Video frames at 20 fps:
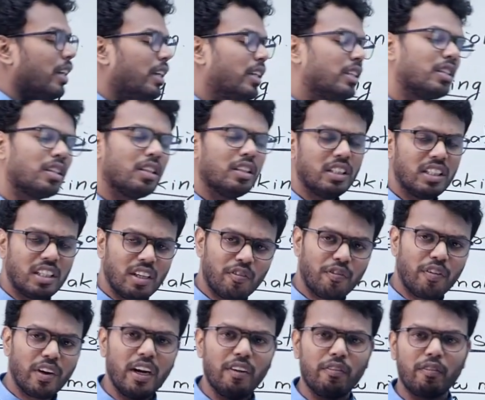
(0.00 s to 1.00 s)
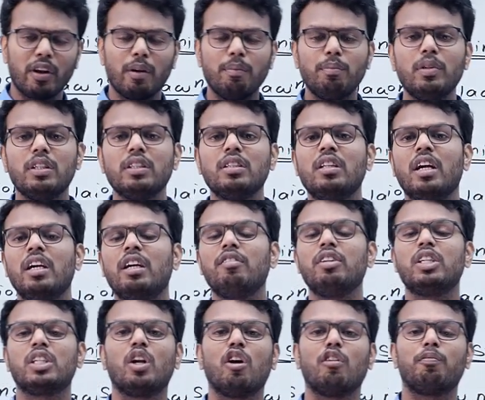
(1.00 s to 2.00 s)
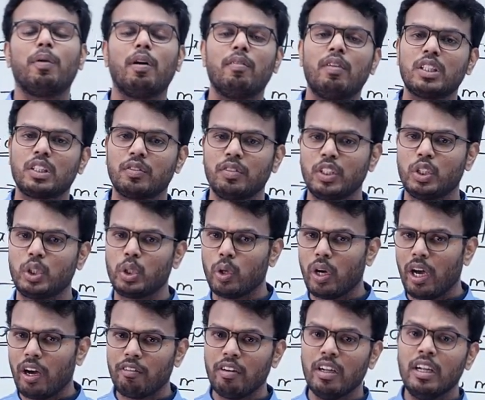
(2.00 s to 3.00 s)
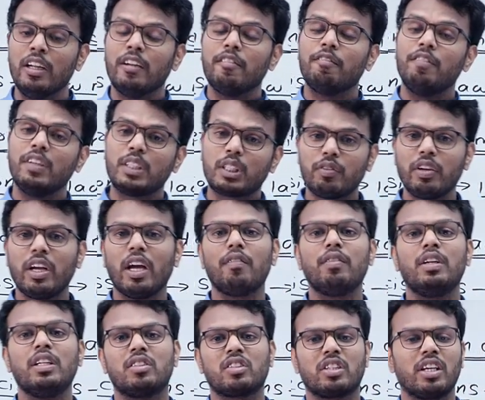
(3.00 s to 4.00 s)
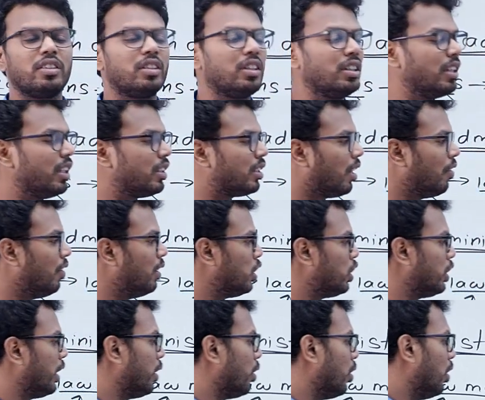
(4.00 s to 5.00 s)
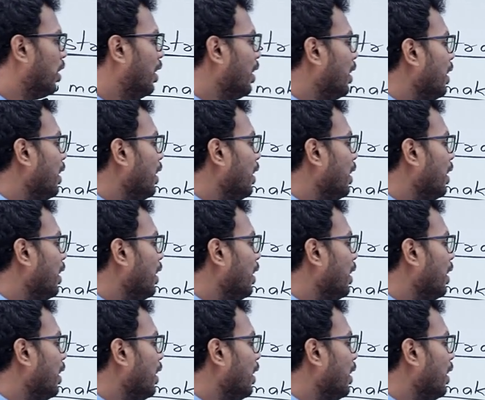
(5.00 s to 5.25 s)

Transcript: is different from the division of powers which we have discussed in the 7th schedule.